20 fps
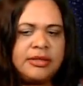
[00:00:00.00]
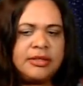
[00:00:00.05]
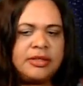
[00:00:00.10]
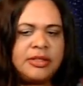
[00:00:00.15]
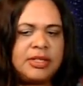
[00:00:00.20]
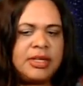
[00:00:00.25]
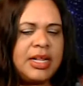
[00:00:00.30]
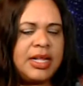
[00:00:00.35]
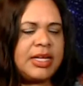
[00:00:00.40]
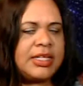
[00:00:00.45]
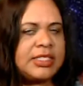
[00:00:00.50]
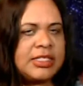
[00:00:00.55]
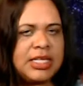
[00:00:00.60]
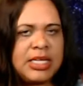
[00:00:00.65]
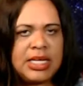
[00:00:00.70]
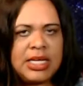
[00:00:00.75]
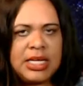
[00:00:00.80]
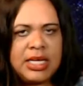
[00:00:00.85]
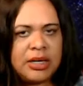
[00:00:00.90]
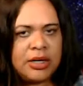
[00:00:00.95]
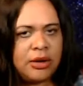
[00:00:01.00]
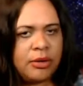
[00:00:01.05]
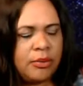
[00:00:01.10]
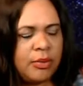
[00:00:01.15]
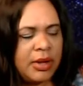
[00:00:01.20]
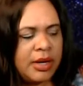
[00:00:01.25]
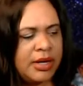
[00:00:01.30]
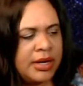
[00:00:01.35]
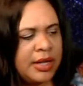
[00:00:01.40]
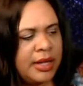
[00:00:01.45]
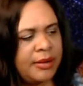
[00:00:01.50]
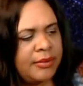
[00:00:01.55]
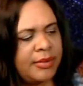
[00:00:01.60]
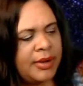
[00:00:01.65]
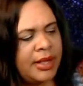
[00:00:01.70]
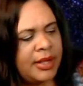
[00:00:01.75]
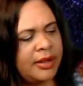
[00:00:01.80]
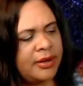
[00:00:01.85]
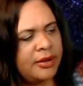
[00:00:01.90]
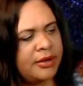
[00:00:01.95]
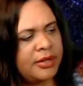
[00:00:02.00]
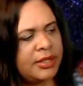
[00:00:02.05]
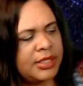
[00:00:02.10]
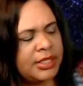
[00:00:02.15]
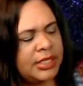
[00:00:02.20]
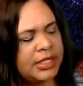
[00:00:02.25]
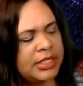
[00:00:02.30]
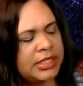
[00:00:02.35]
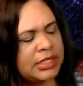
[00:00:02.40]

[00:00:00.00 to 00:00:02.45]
the next king or whatnot, right? Or he,